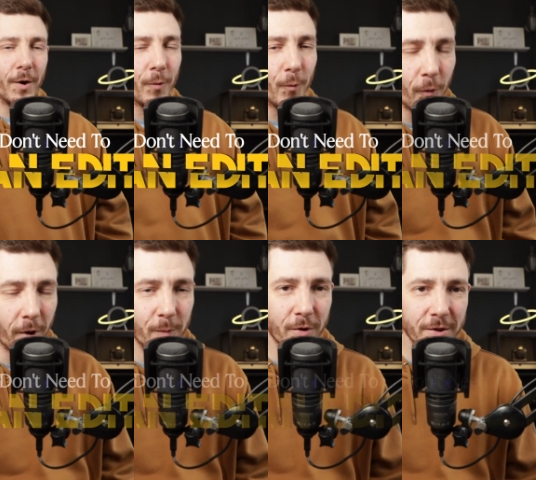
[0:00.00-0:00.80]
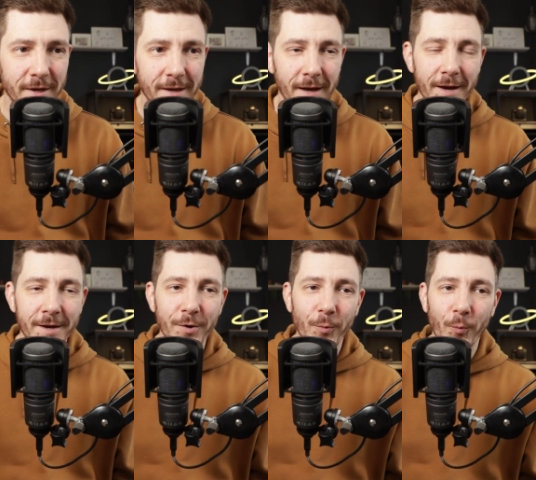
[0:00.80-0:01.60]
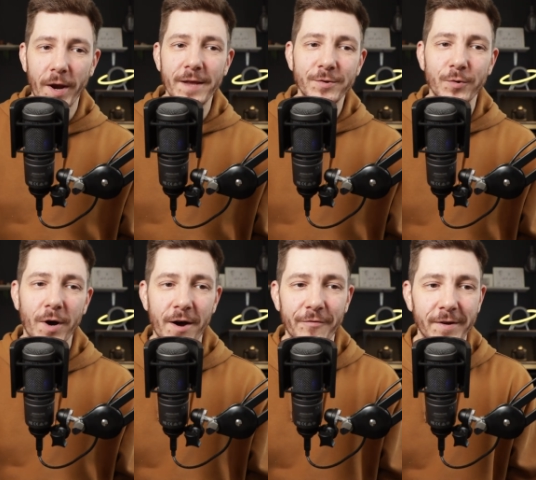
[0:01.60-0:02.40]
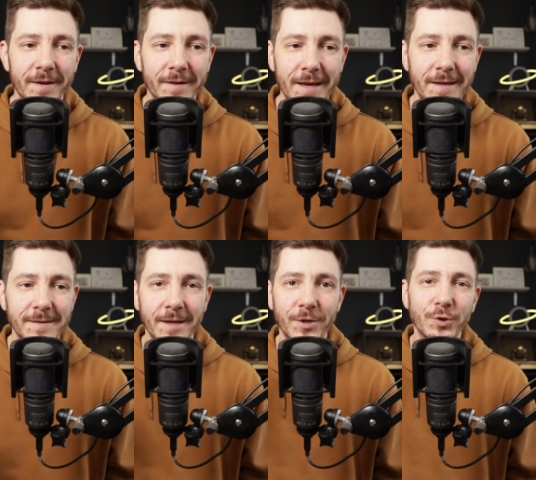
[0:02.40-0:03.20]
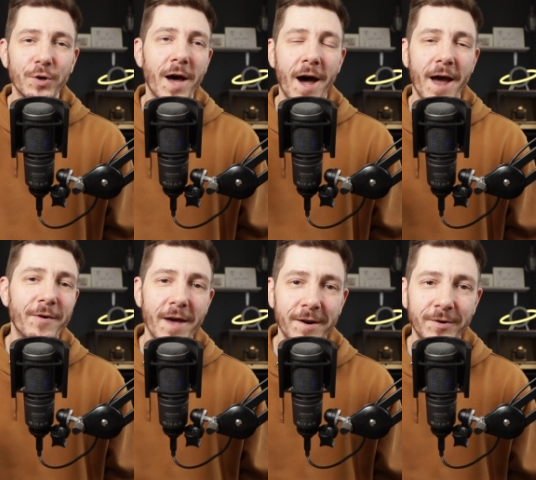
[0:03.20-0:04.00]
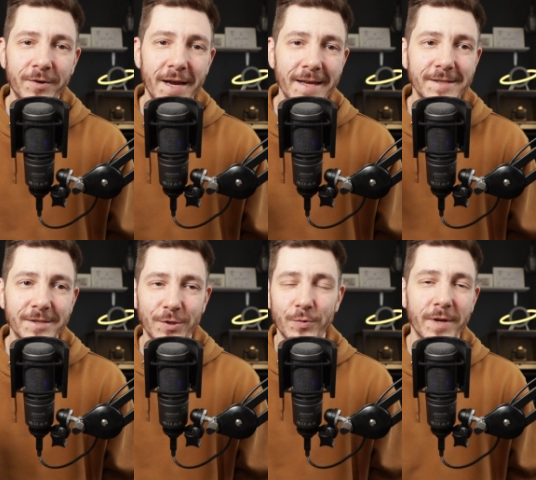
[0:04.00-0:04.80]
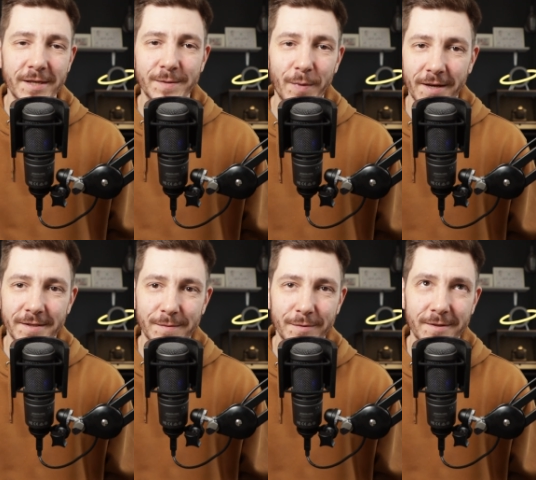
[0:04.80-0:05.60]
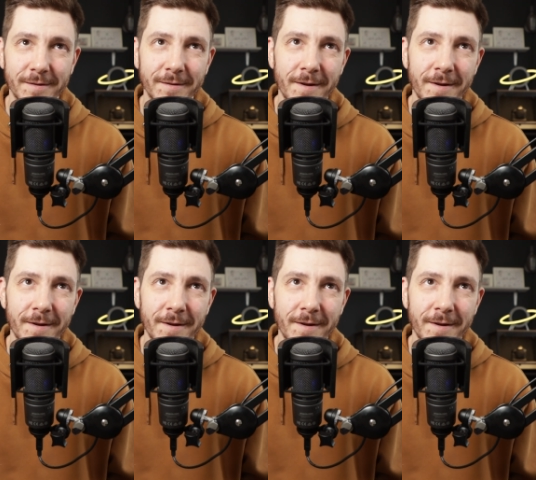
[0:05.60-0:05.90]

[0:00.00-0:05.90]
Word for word: One more thing I hear way too often is that you should hire an editor as soon as possible.